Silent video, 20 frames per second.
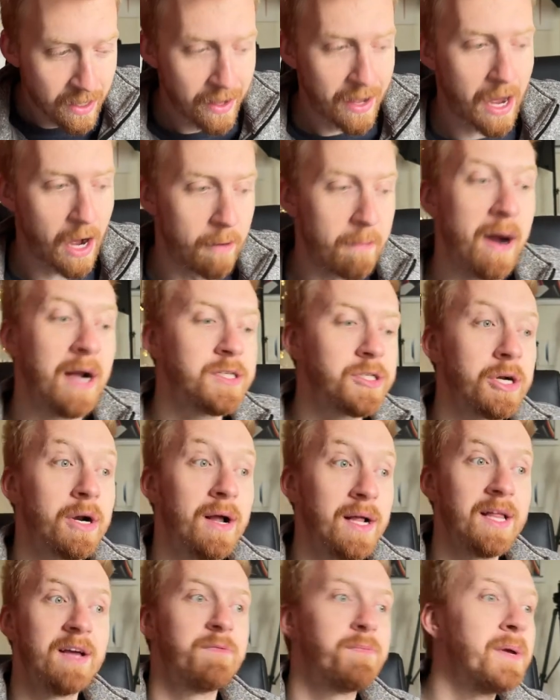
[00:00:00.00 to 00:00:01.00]
how much your
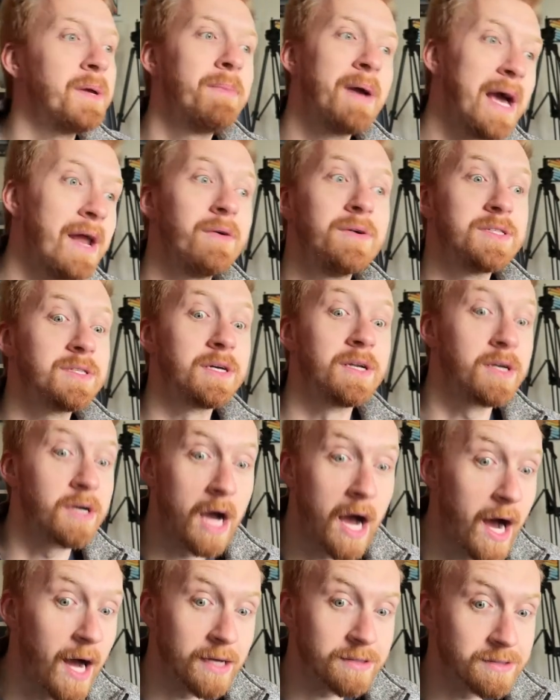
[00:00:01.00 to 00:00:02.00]
LFP battery is going to
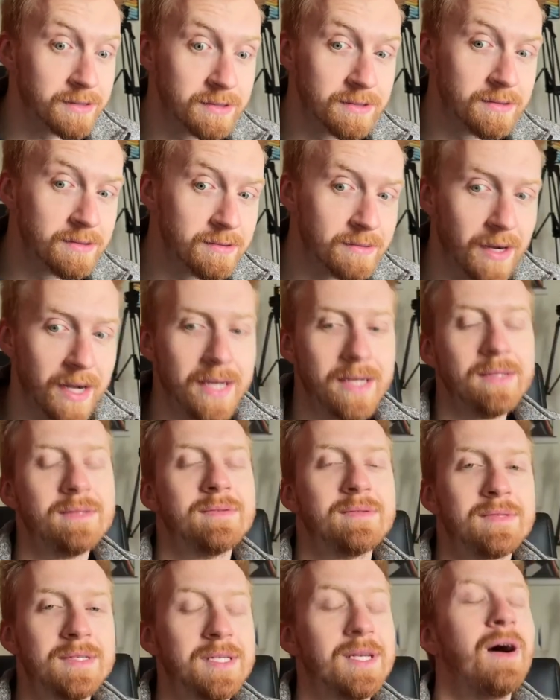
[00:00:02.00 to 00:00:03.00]
cost, right?
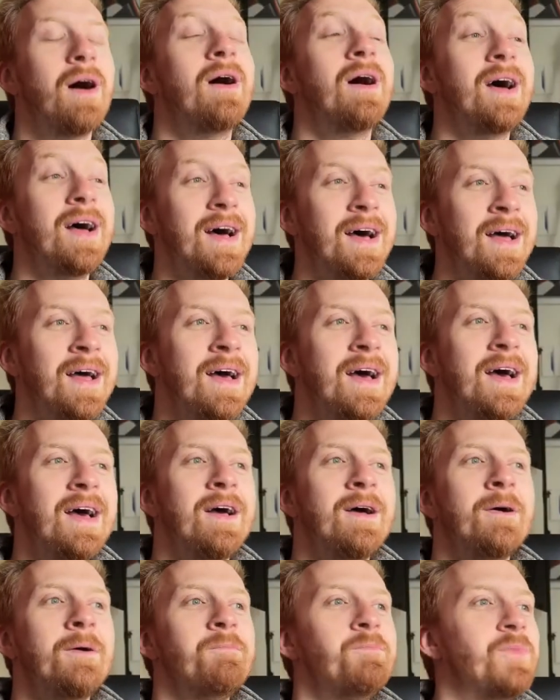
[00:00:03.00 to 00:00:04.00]
So
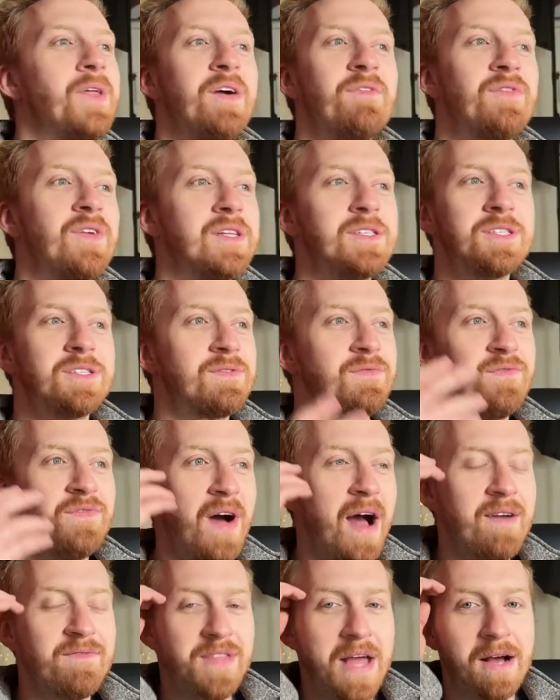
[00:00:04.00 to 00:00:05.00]
if it's
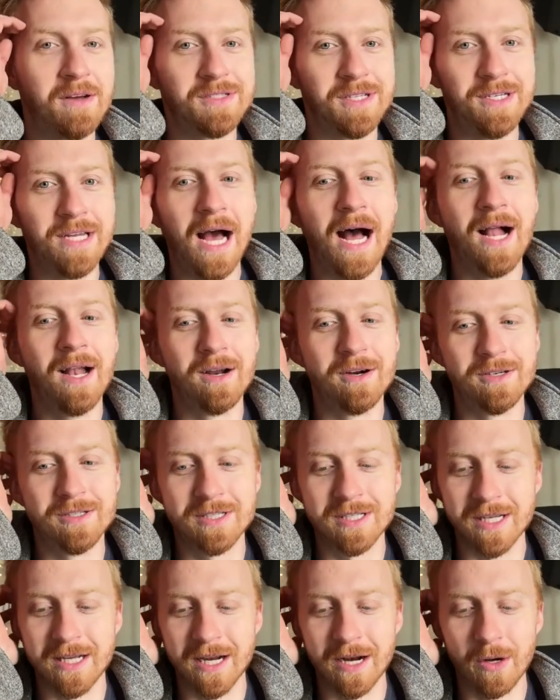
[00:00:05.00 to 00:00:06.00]
$5,000
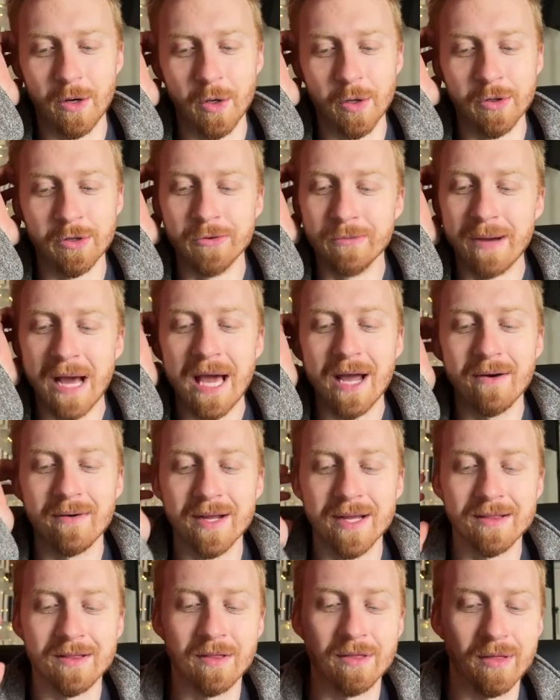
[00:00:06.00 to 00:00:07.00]
to get a whole new
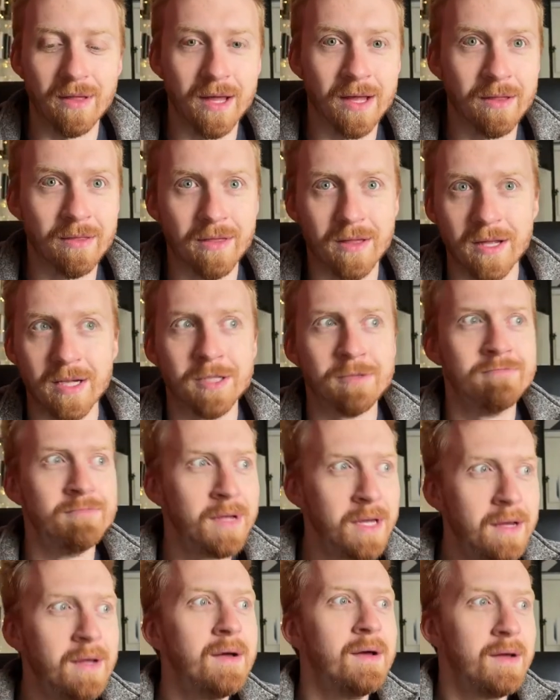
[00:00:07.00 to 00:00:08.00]
battery in the thing, then
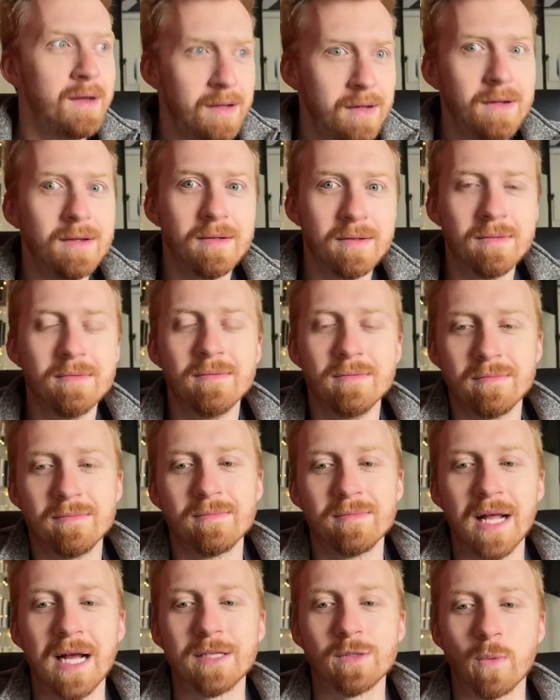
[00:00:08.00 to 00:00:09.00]

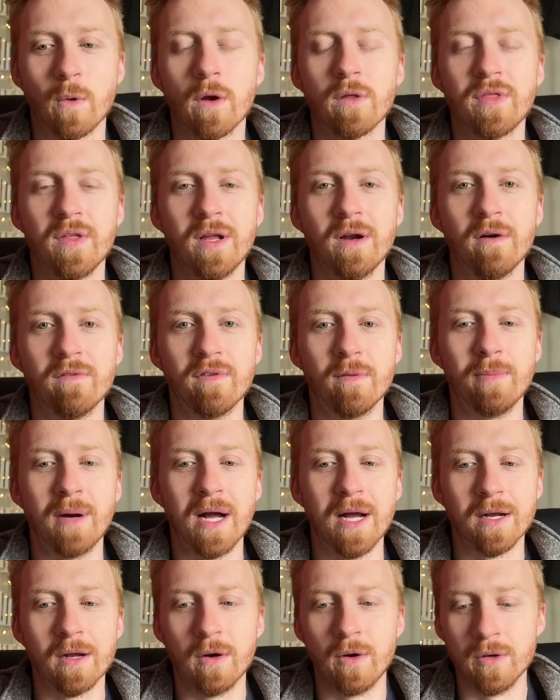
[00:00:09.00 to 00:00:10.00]
that's worth it over
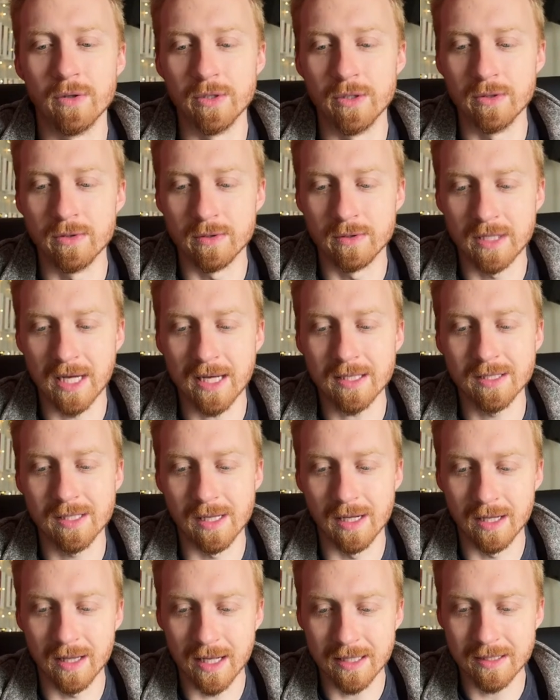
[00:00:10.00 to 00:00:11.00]
buying a whole new
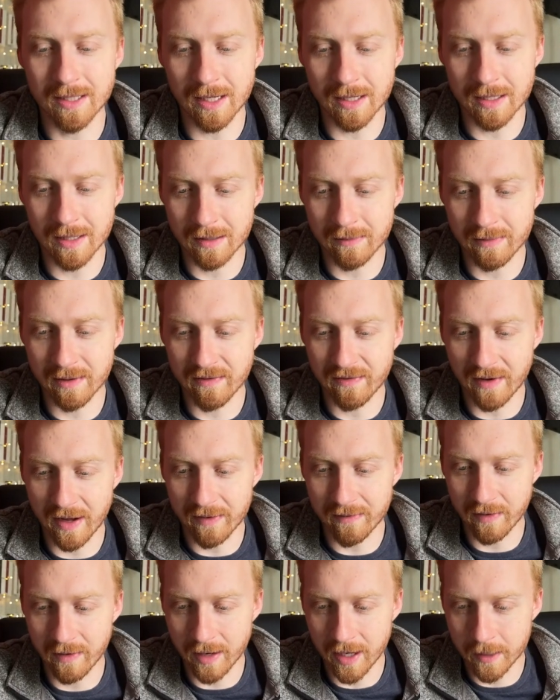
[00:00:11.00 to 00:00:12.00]
Tesla. That's not going to be
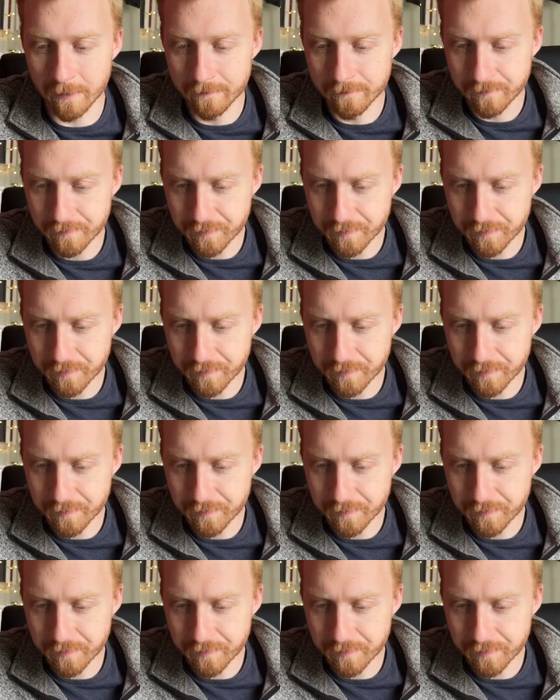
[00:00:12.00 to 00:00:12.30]
$5,000.